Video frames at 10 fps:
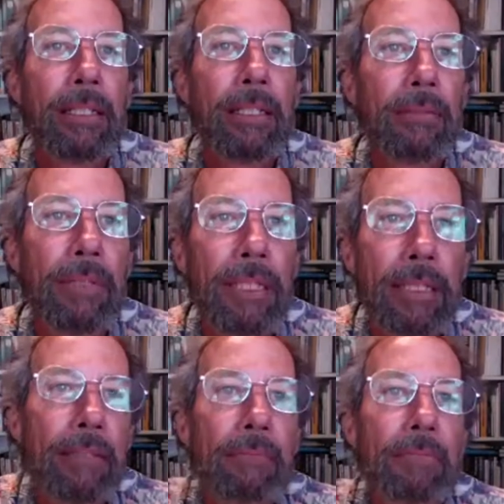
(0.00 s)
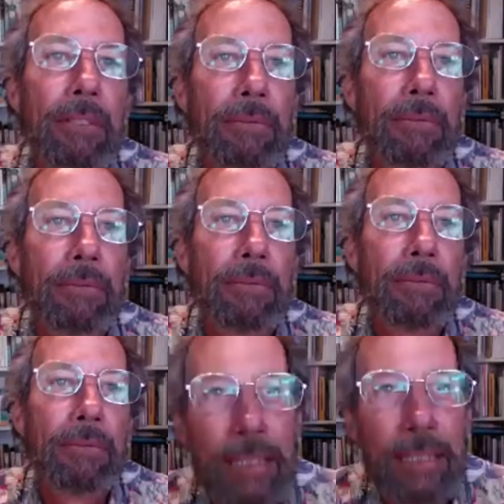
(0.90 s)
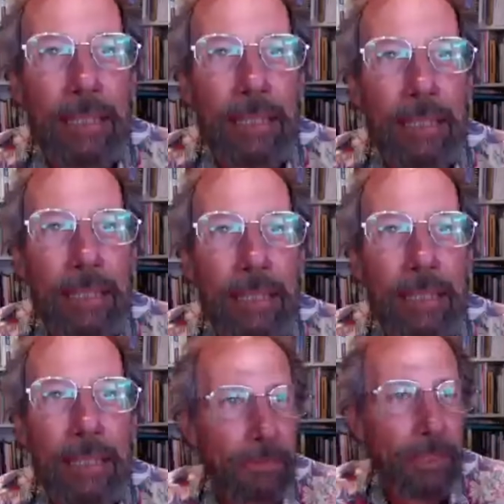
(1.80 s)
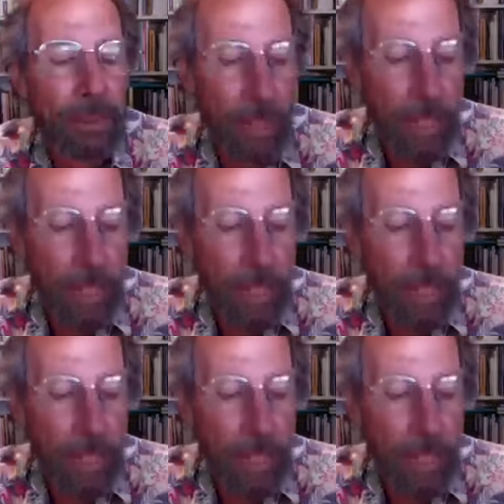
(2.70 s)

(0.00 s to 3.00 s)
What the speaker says: we knew that Putin was